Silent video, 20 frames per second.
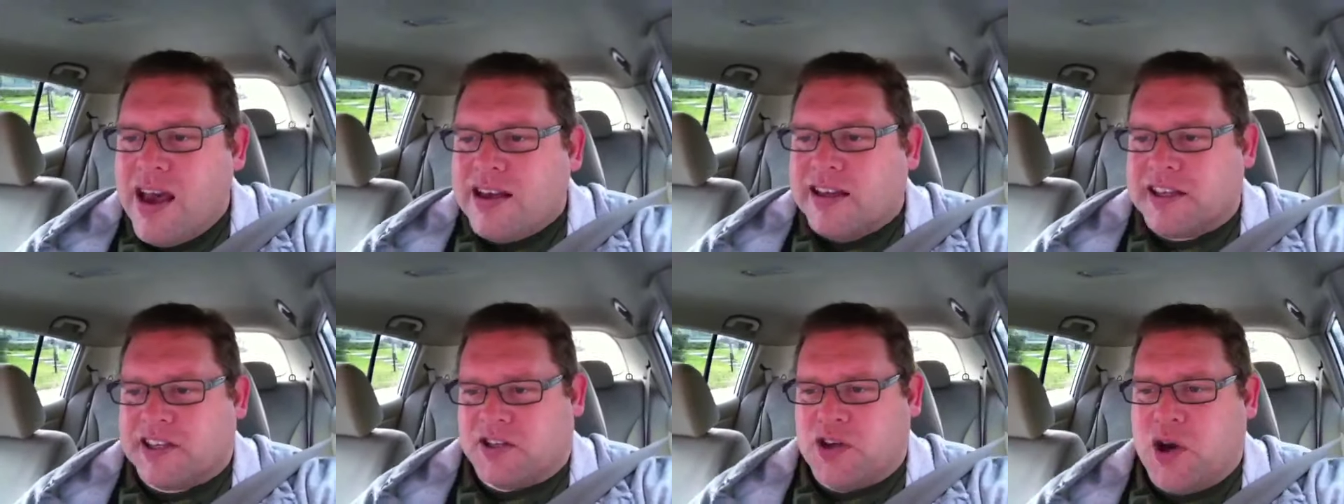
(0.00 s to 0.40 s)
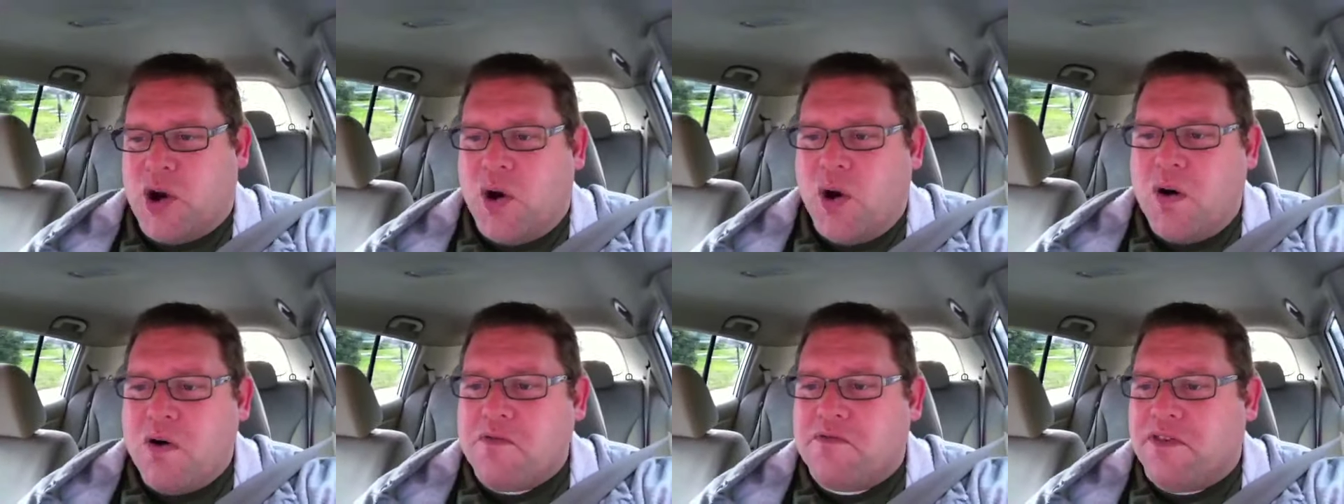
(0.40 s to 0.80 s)

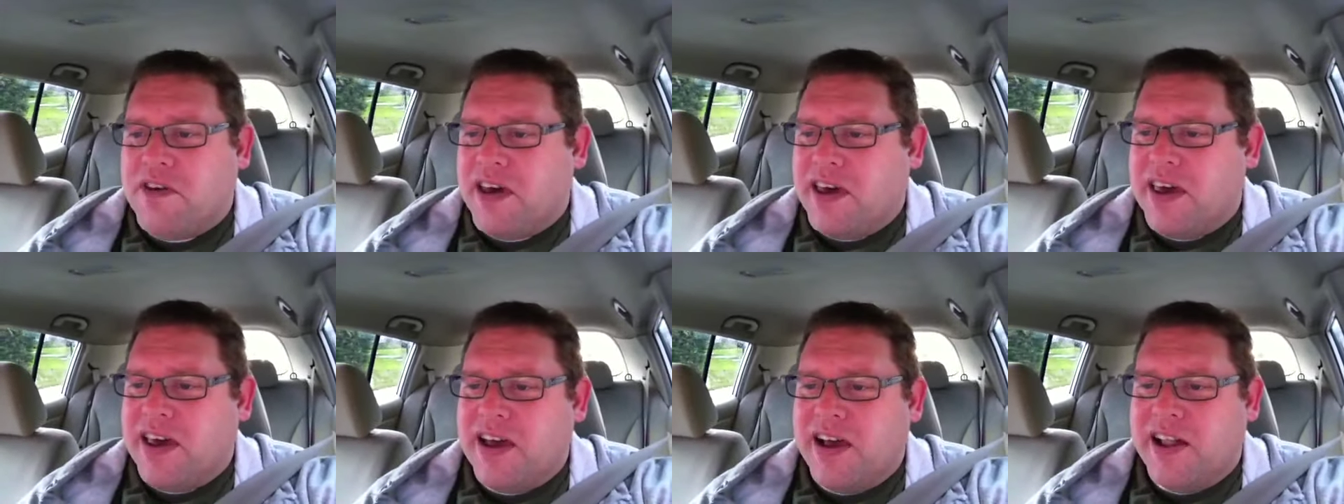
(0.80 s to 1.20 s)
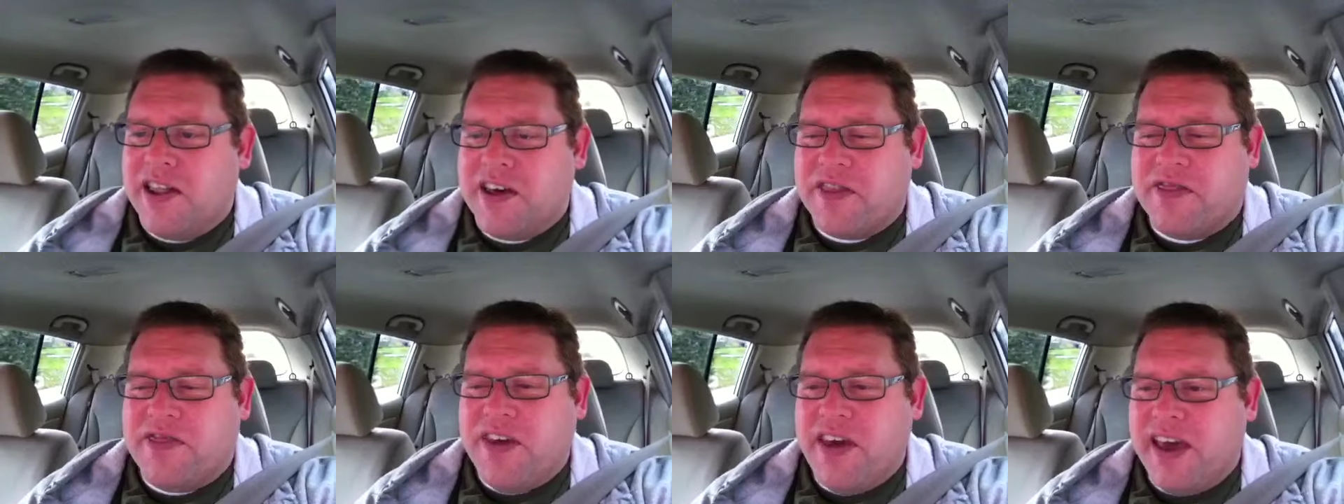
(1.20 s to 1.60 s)
So feel the
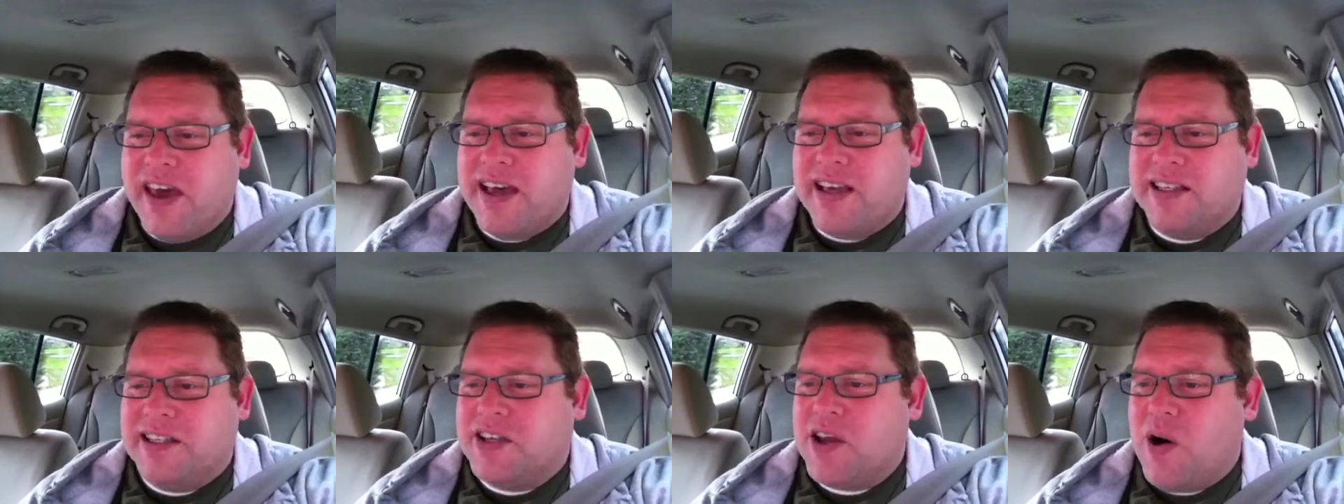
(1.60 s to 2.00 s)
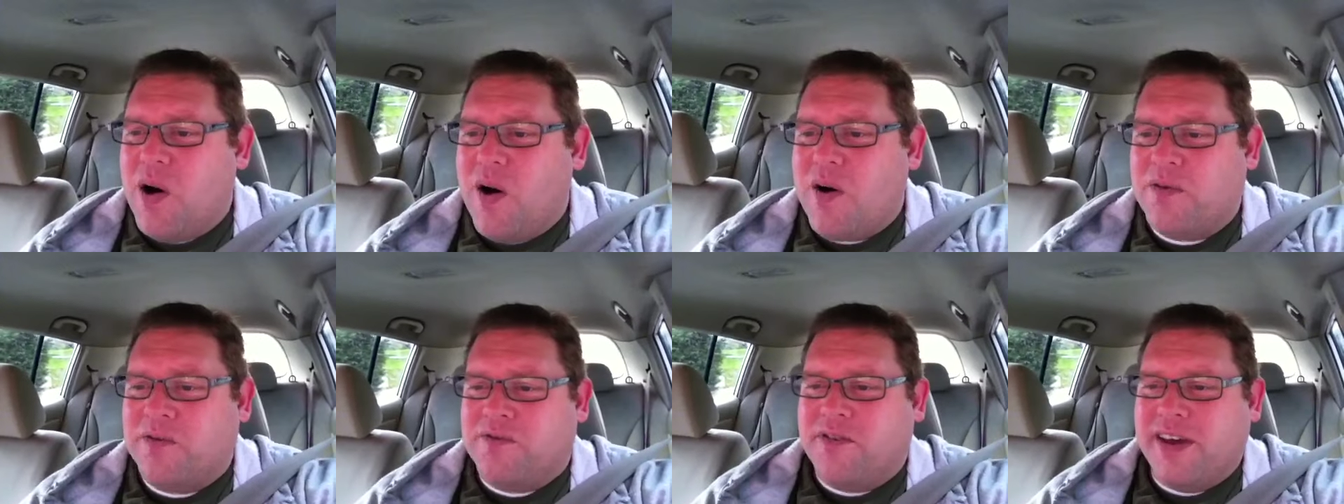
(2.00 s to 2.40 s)
things
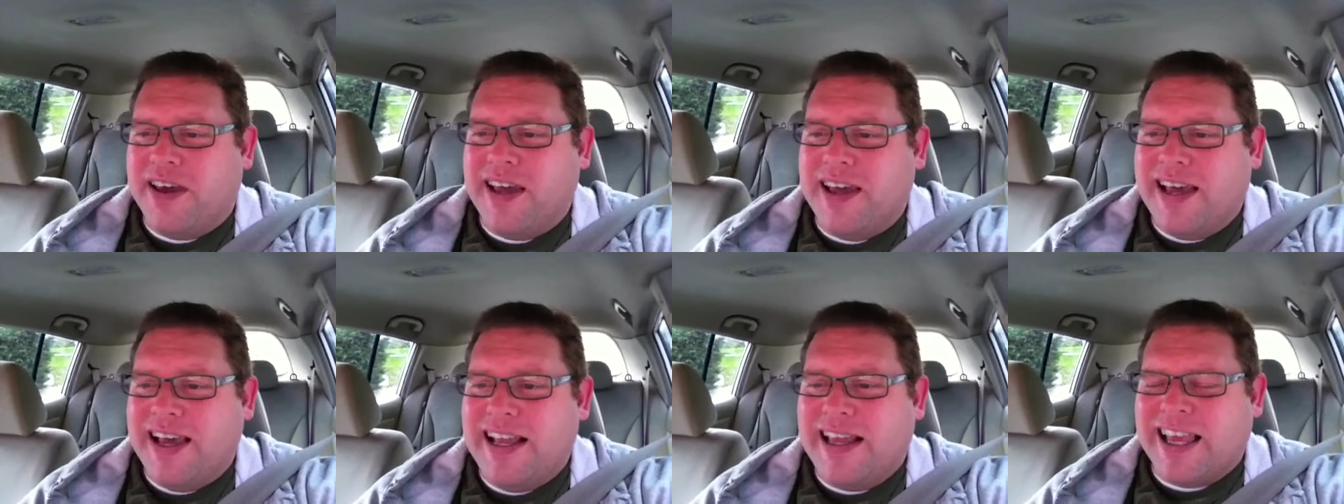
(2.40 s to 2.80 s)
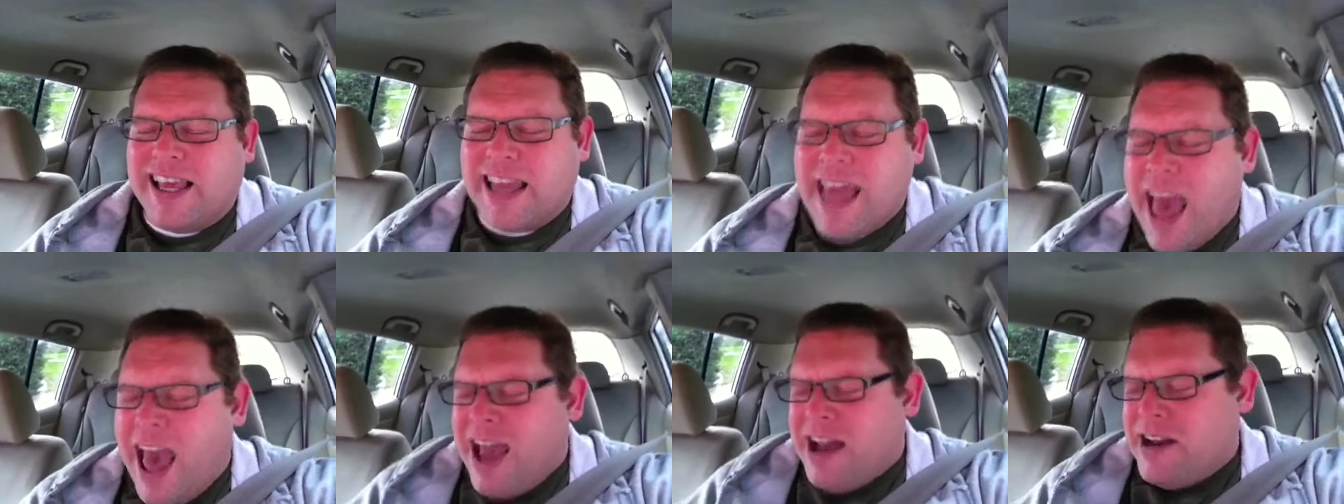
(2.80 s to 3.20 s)
you're feeling,
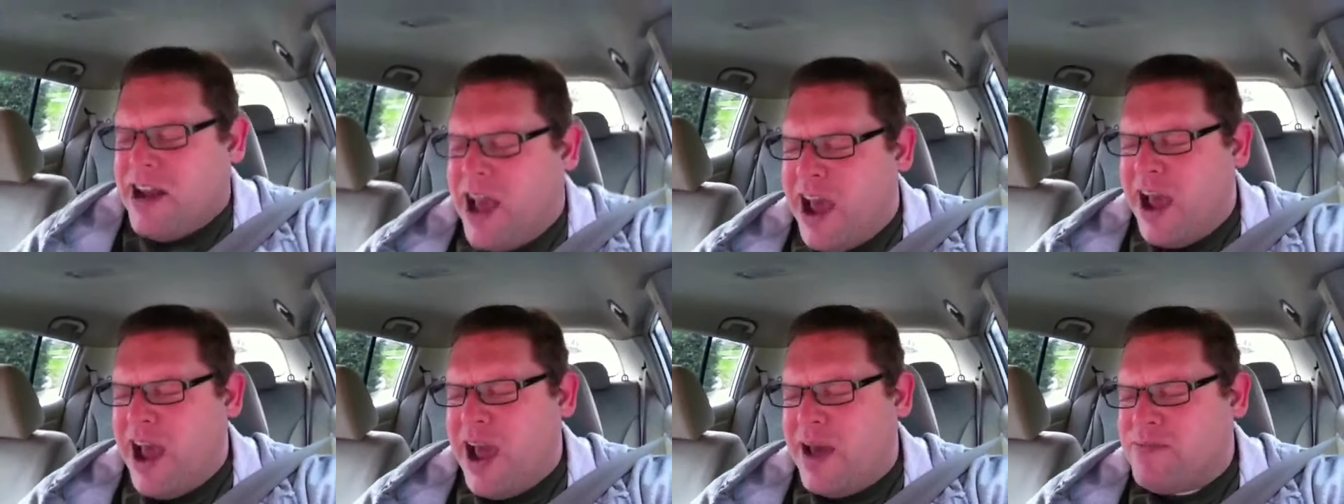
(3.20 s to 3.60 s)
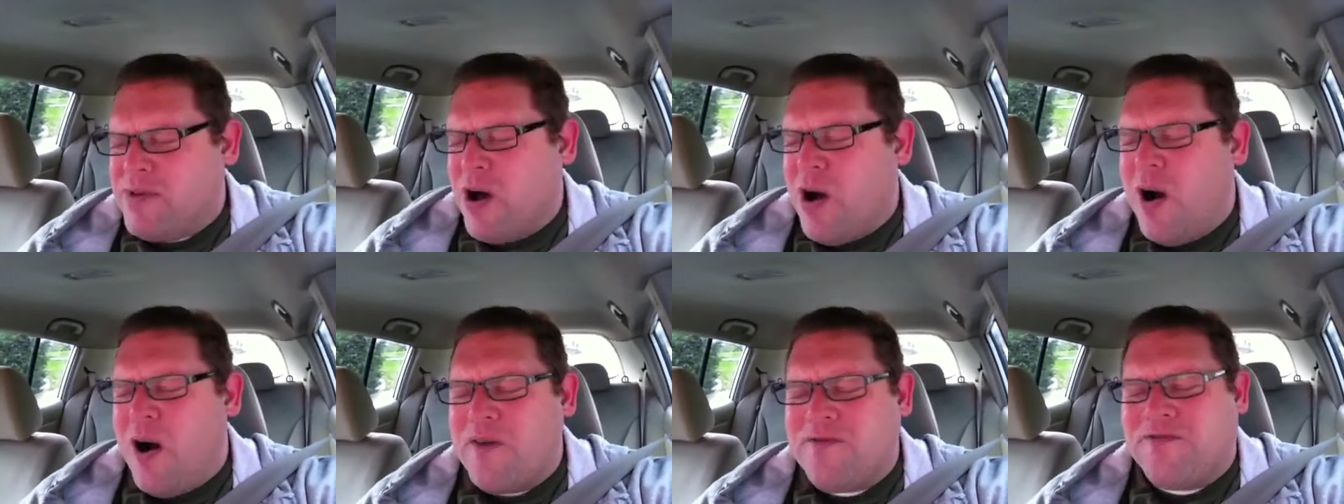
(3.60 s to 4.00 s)
name
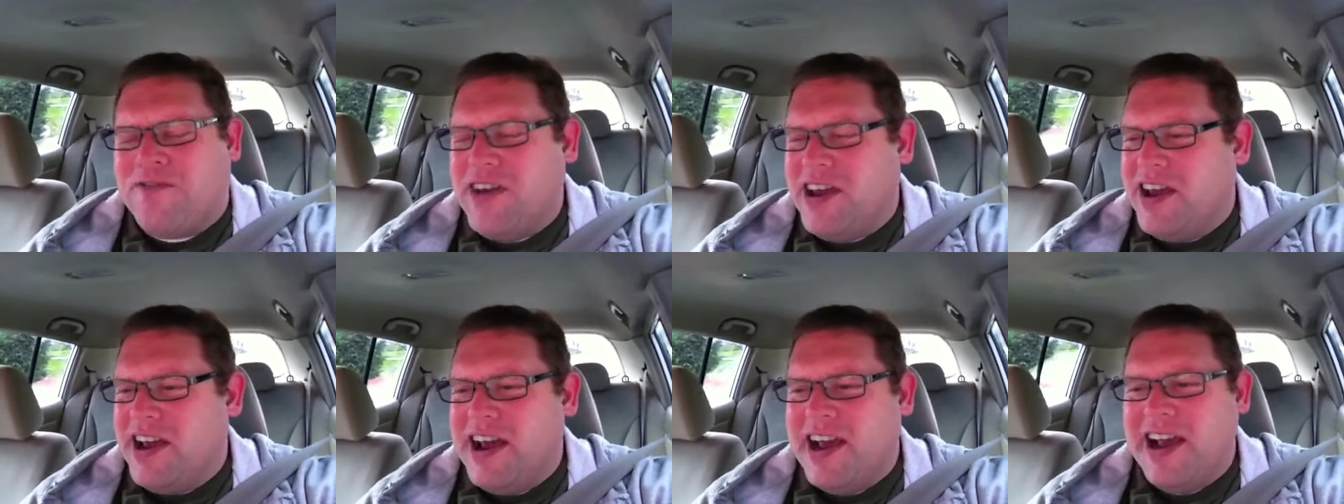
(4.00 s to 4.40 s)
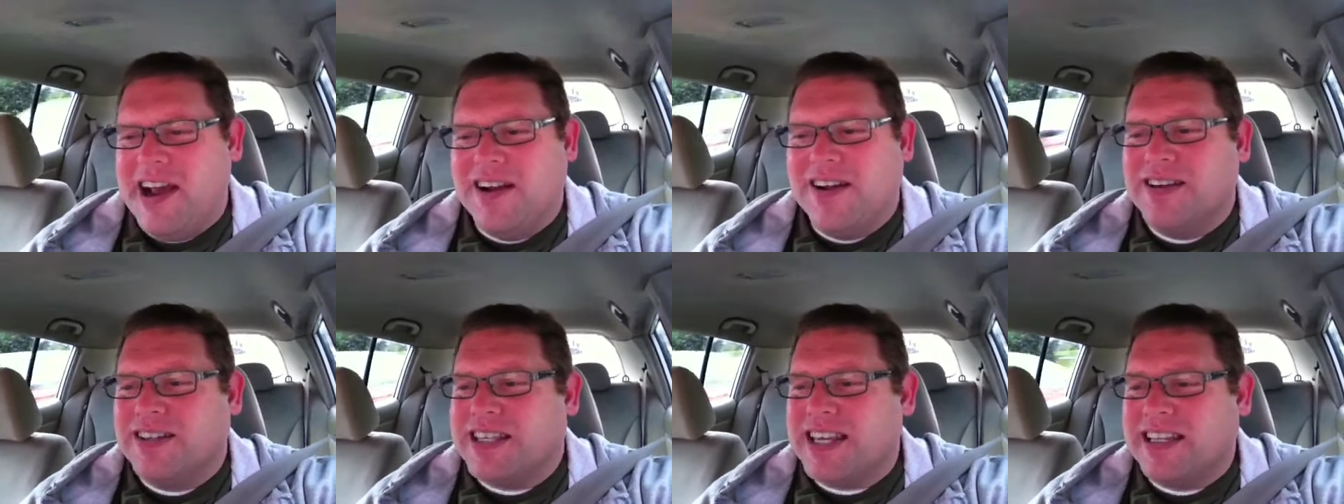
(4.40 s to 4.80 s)
your
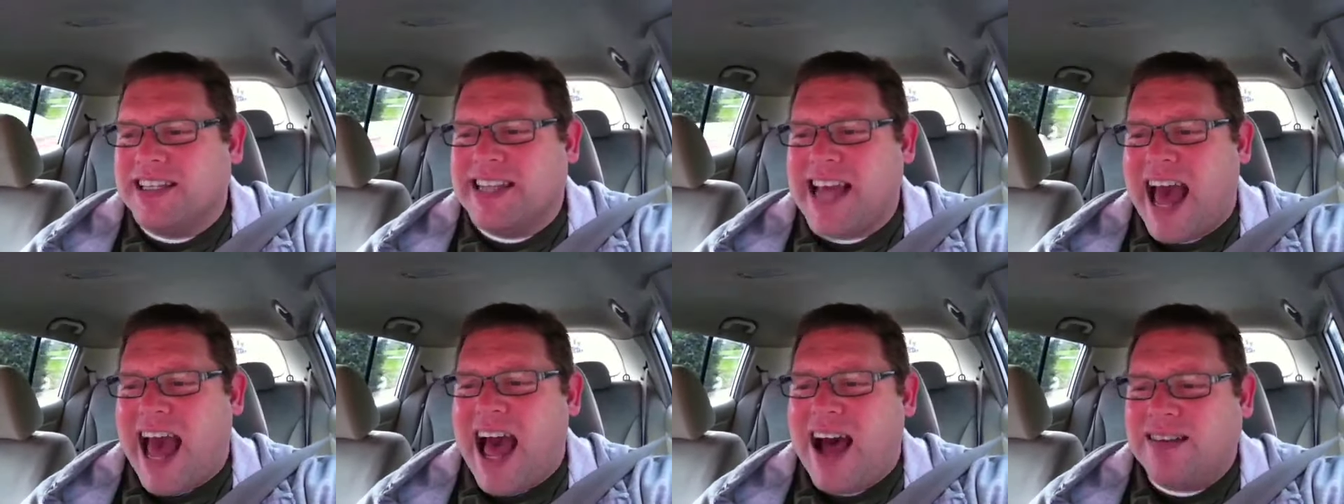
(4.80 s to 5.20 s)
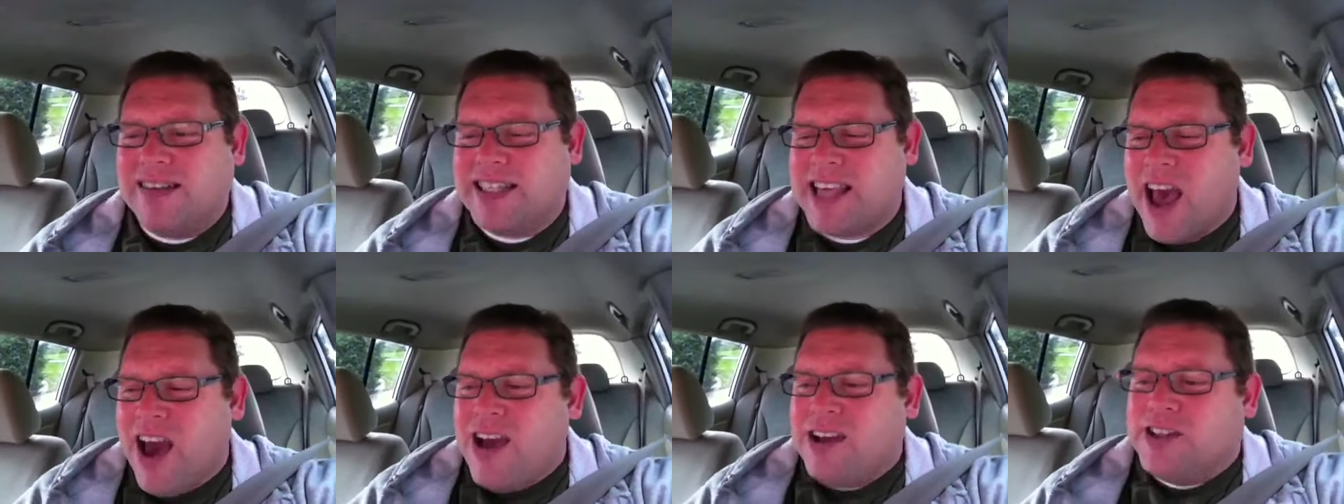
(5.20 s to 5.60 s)
fears and doubts.